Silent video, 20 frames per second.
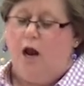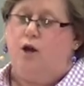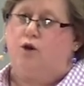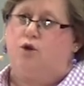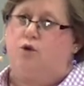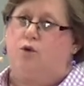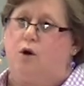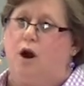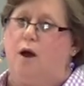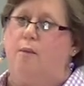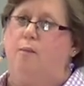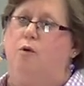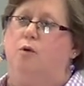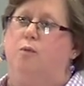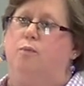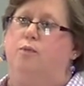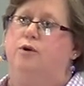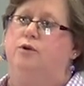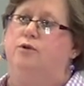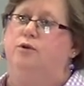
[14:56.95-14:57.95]
trouble
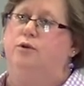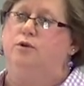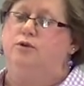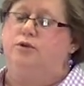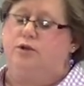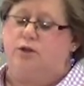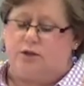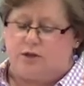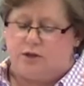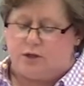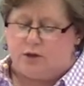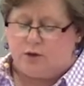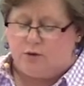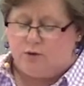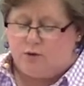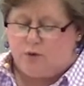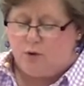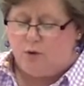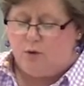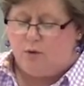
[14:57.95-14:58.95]
produces
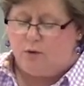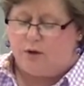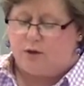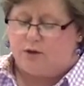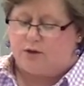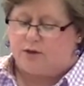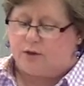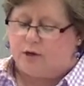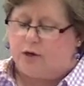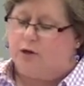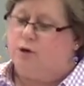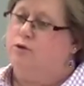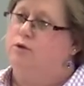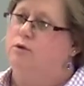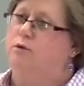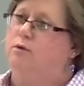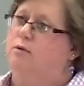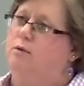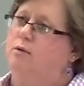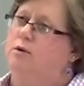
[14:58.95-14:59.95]
endurance, and
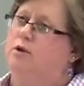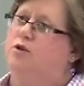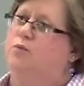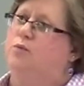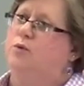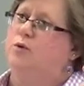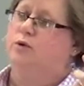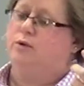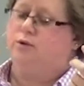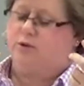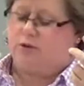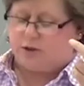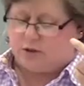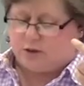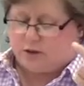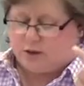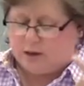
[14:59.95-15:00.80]
endurance produces